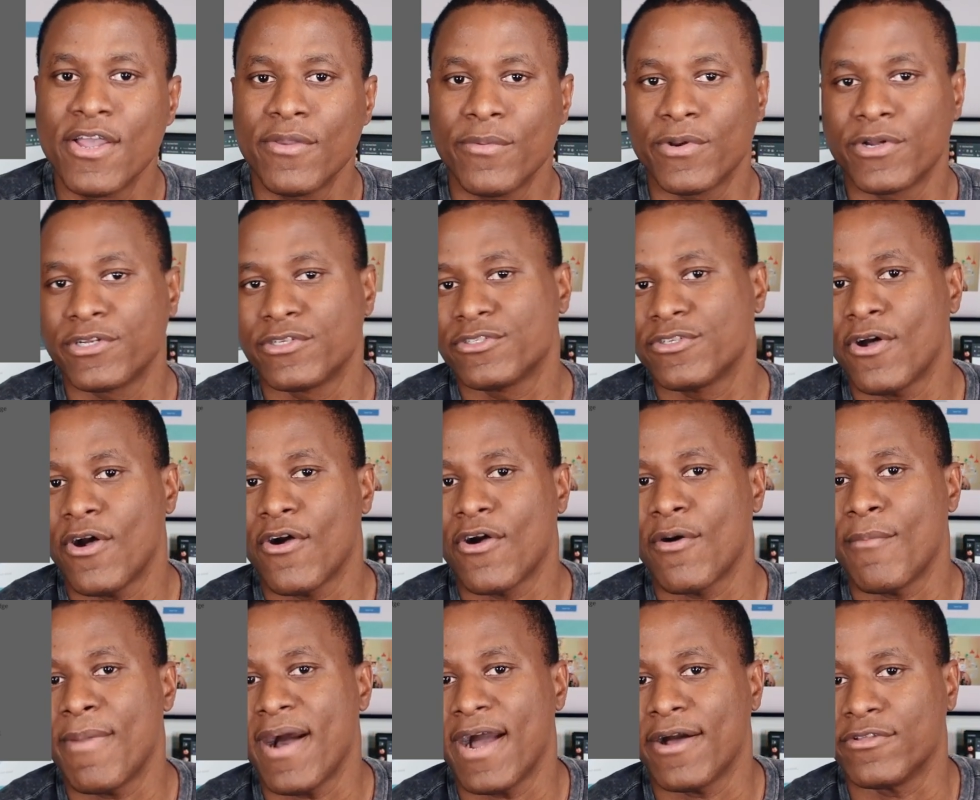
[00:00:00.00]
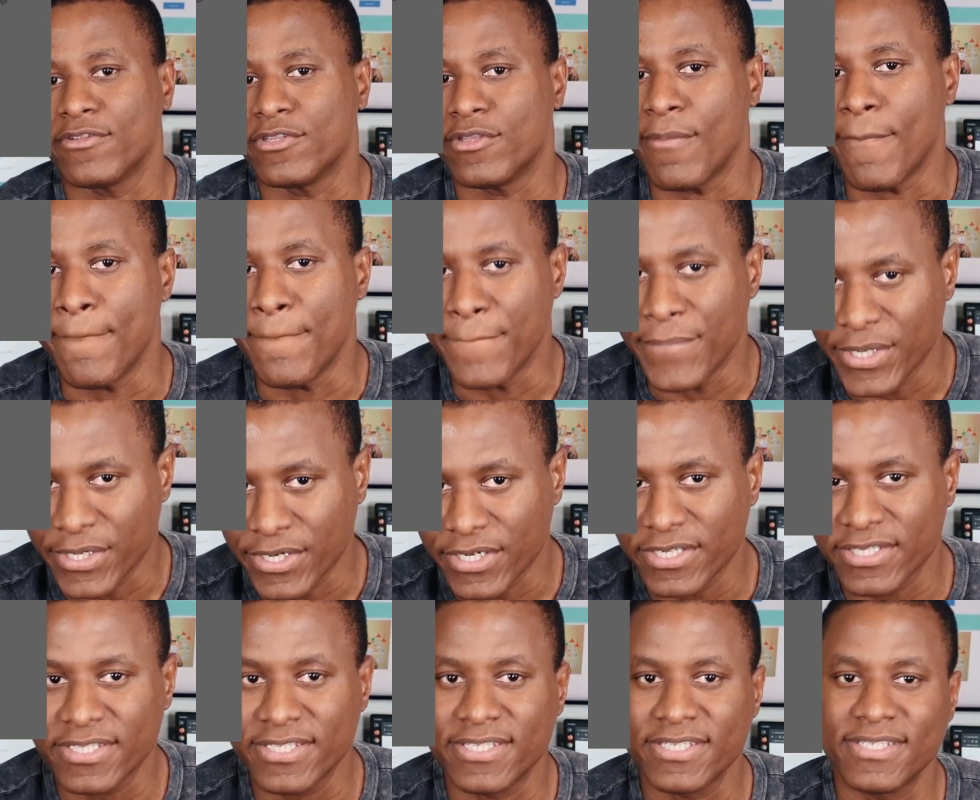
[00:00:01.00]
We're going to talk about the
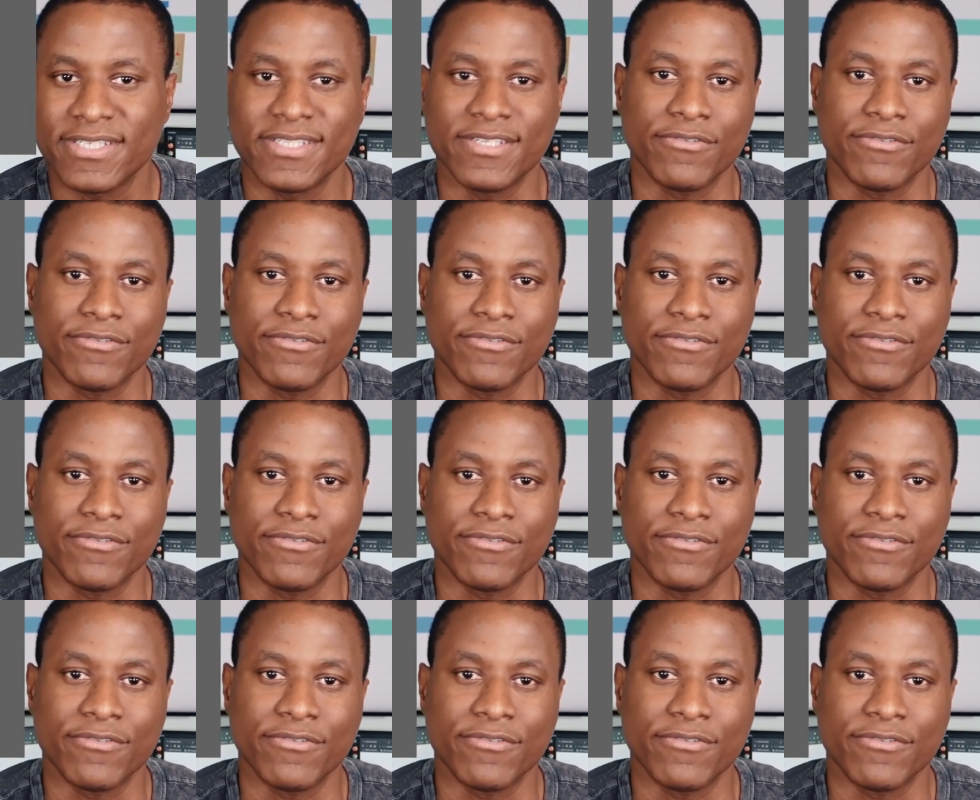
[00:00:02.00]
books,